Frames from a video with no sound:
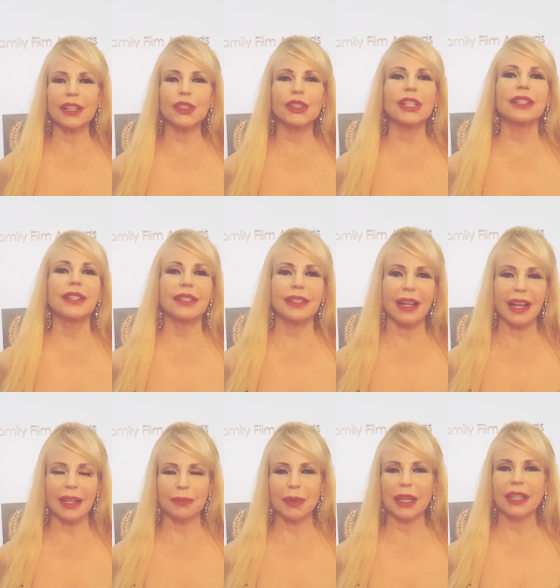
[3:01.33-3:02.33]
used to
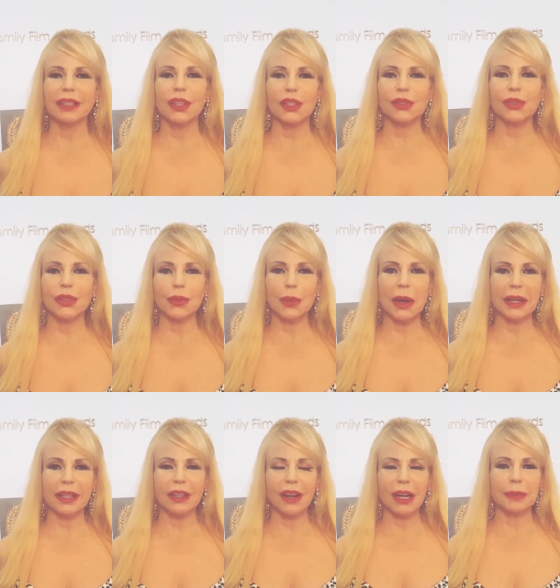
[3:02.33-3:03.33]
design my clothes for the
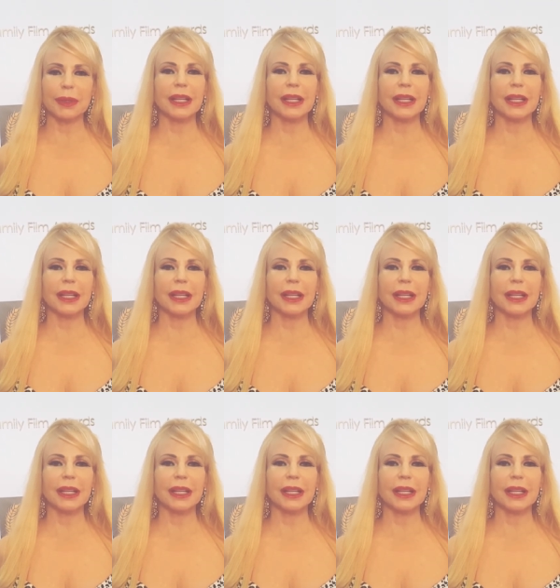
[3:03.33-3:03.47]
YNR